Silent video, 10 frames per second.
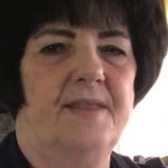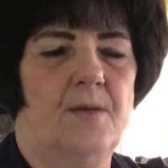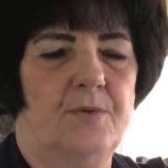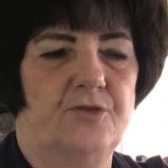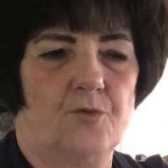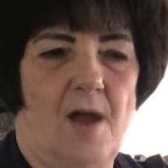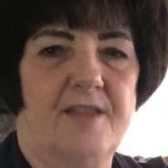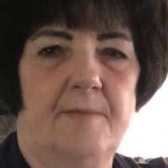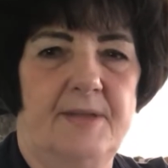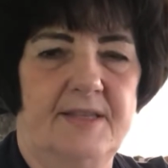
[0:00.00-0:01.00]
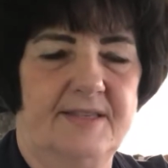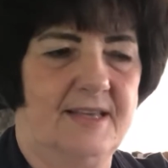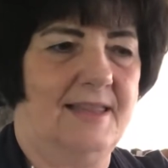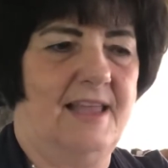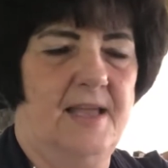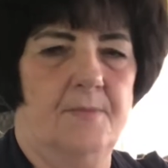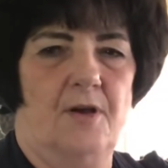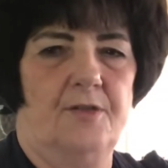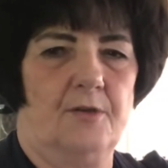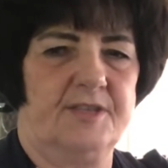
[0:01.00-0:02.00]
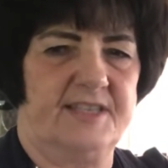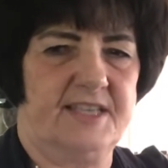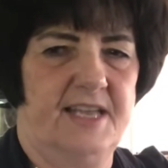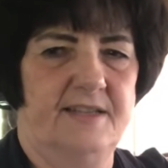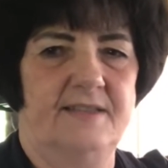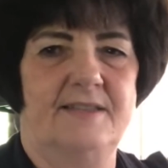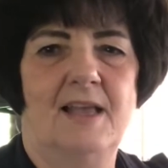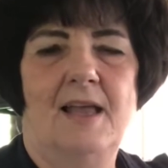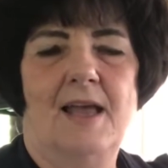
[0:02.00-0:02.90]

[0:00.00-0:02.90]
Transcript: they would dry them in the sun, lay them on their skins,